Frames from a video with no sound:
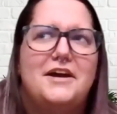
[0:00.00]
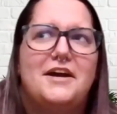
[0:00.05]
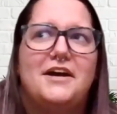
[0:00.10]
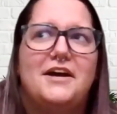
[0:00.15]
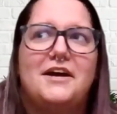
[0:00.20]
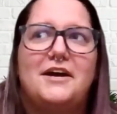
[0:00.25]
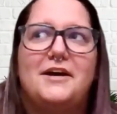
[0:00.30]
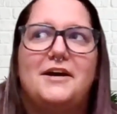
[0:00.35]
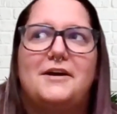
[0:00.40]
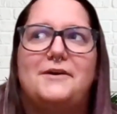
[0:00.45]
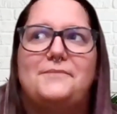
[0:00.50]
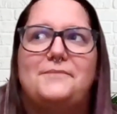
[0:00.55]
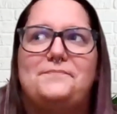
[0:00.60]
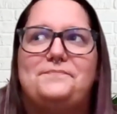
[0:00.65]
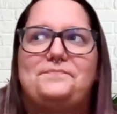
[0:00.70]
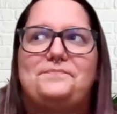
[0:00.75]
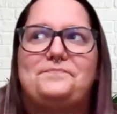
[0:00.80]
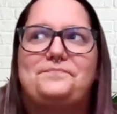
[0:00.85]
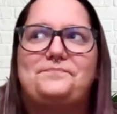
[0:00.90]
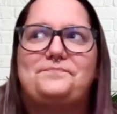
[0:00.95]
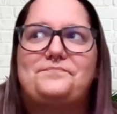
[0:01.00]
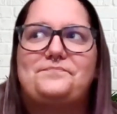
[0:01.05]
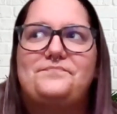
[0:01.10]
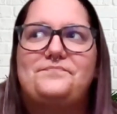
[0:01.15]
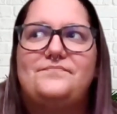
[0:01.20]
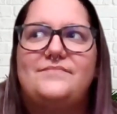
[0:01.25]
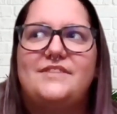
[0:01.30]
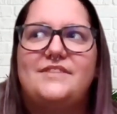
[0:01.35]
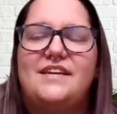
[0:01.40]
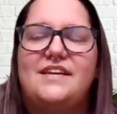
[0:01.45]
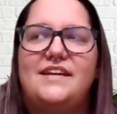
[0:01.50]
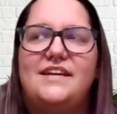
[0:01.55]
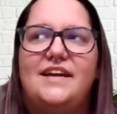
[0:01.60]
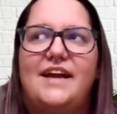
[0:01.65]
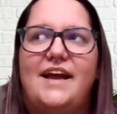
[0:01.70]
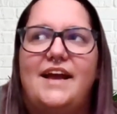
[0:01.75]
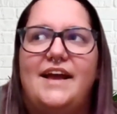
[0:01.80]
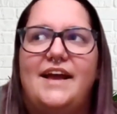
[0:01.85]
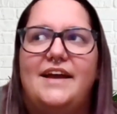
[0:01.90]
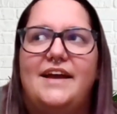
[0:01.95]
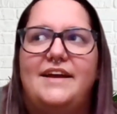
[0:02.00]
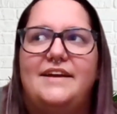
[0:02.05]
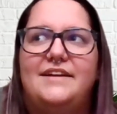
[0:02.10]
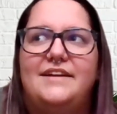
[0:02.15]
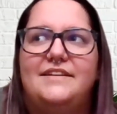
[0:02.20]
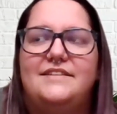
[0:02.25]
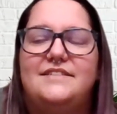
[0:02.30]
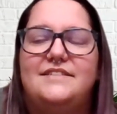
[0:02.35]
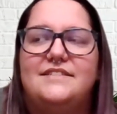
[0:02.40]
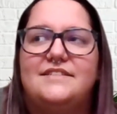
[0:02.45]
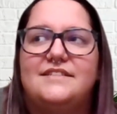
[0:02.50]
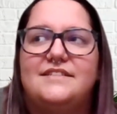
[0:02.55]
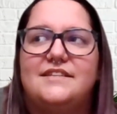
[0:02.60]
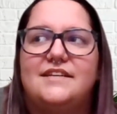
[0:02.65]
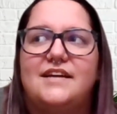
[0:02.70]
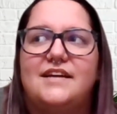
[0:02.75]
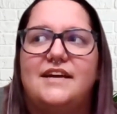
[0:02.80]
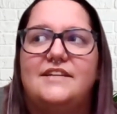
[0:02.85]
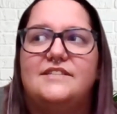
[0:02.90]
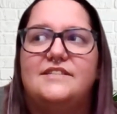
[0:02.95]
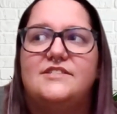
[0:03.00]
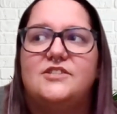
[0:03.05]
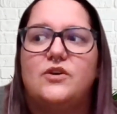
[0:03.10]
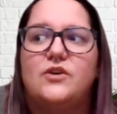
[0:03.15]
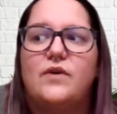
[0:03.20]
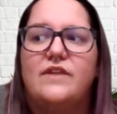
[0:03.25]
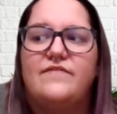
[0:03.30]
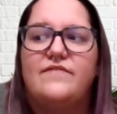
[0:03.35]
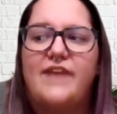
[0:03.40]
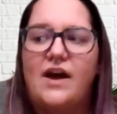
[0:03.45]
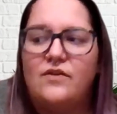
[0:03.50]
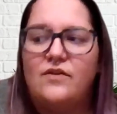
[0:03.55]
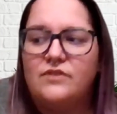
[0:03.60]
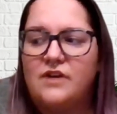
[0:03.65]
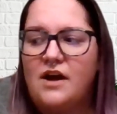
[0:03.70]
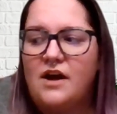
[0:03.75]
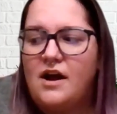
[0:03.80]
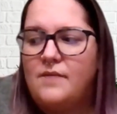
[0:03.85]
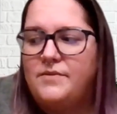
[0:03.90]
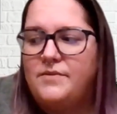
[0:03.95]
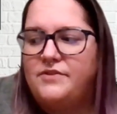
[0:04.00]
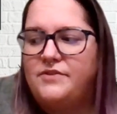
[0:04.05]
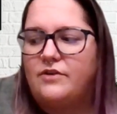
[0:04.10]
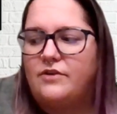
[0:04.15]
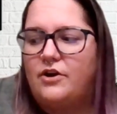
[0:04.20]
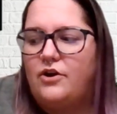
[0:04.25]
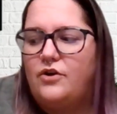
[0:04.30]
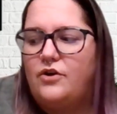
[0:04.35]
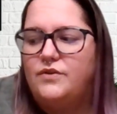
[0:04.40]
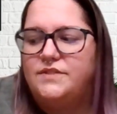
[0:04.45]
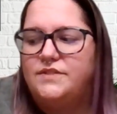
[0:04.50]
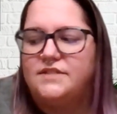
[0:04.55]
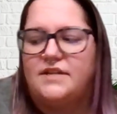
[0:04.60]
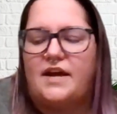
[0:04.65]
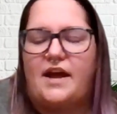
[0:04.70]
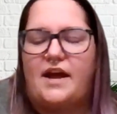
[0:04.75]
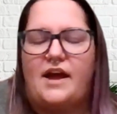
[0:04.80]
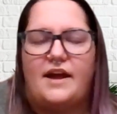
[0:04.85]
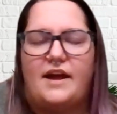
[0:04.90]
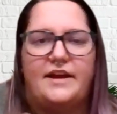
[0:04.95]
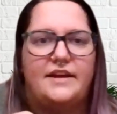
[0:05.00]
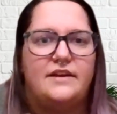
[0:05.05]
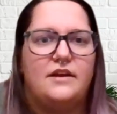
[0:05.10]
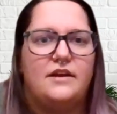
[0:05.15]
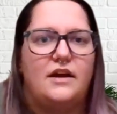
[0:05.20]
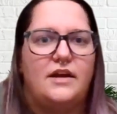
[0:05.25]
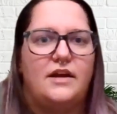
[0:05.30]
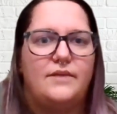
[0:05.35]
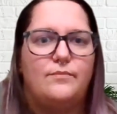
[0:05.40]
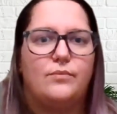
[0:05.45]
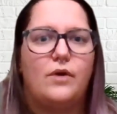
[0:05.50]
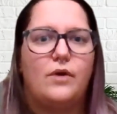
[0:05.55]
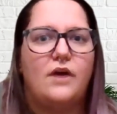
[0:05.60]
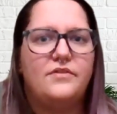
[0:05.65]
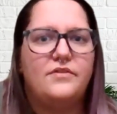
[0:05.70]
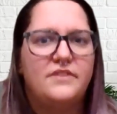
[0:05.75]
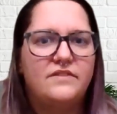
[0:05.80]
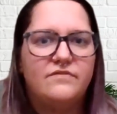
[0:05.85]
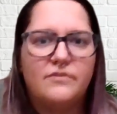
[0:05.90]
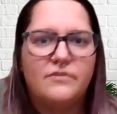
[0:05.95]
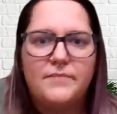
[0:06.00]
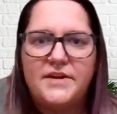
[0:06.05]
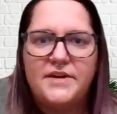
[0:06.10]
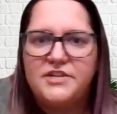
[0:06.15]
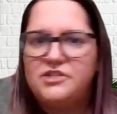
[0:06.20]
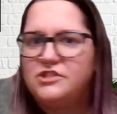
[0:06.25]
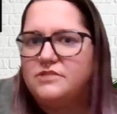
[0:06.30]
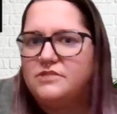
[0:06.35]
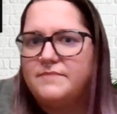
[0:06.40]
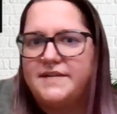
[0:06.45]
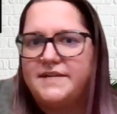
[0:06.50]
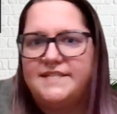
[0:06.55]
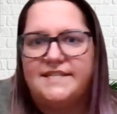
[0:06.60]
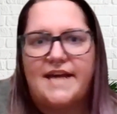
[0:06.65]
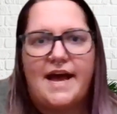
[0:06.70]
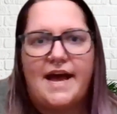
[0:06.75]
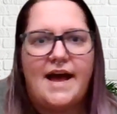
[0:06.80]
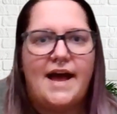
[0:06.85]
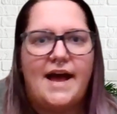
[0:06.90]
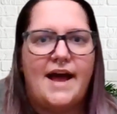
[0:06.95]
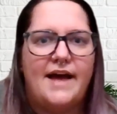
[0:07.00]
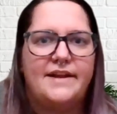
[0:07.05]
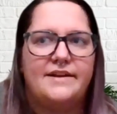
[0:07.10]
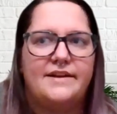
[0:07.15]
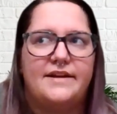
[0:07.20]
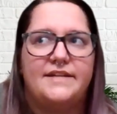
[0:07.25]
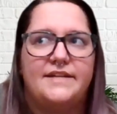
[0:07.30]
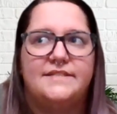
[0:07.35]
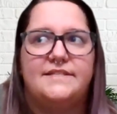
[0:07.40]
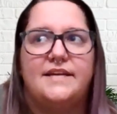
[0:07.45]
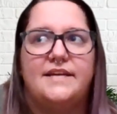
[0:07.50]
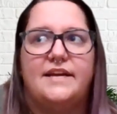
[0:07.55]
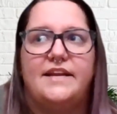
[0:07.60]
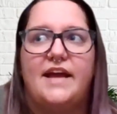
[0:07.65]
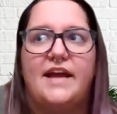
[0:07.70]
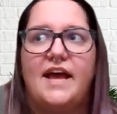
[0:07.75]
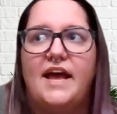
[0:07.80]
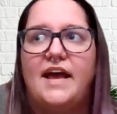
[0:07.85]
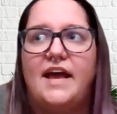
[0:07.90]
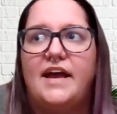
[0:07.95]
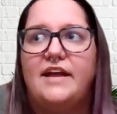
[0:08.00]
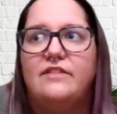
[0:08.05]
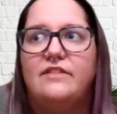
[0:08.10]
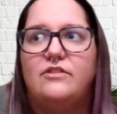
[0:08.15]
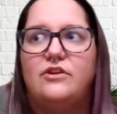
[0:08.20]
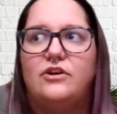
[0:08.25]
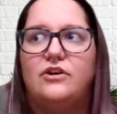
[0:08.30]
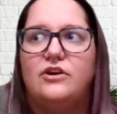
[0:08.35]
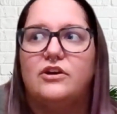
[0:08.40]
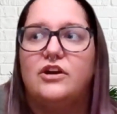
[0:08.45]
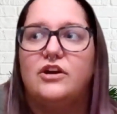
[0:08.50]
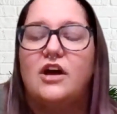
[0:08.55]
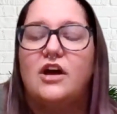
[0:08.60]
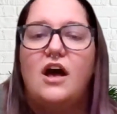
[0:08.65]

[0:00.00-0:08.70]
um and and so I found common roads, and I brought the information to my dad, and I said, hey, look,